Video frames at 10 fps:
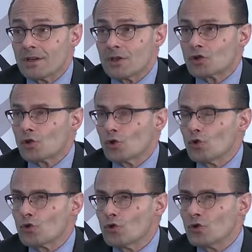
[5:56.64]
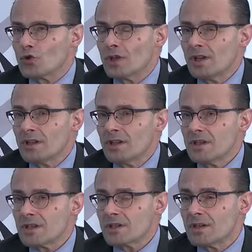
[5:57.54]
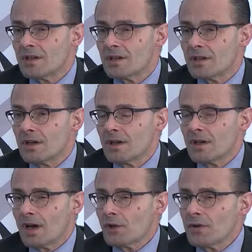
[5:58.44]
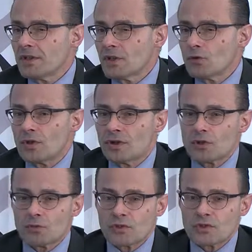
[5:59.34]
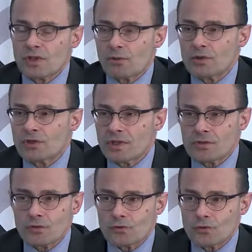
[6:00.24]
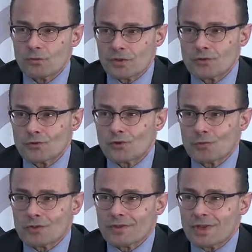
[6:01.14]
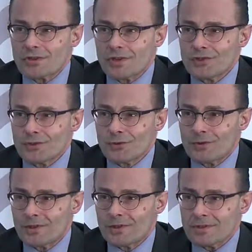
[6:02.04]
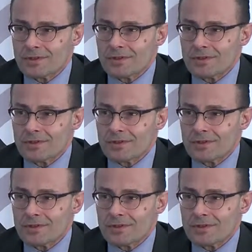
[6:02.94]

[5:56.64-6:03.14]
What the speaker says: So utilities. I don't think that utilities will change consumers. Consumers are changing utilities.